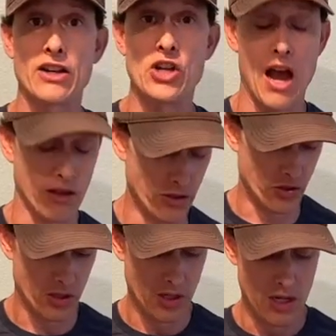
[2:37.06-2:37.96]

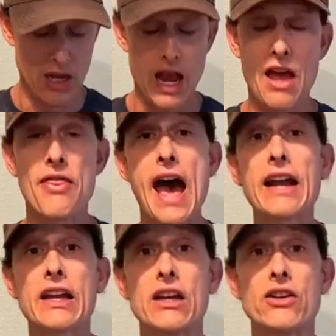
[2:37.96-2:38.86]
challenge, and
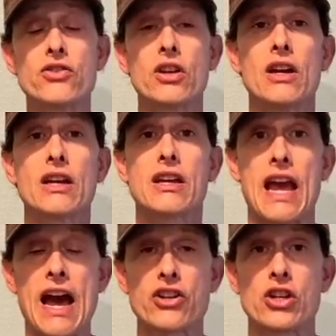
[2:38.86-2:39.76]
that is
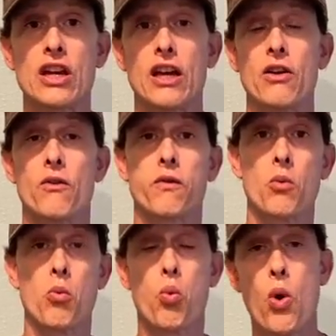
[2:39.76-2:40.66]
catching it
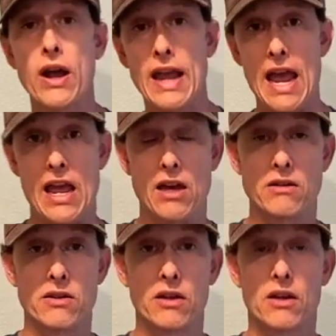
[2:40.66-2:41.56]
from one
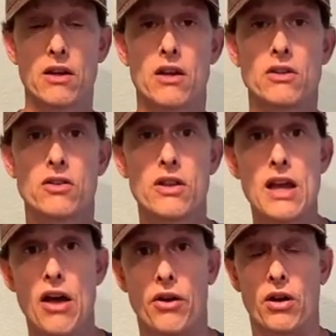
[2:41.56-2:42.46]
hand to
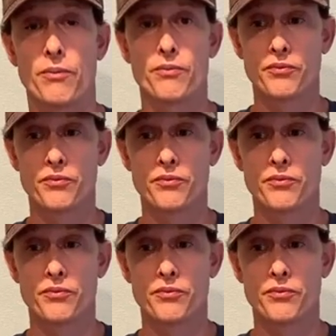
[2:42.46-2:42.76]
the other.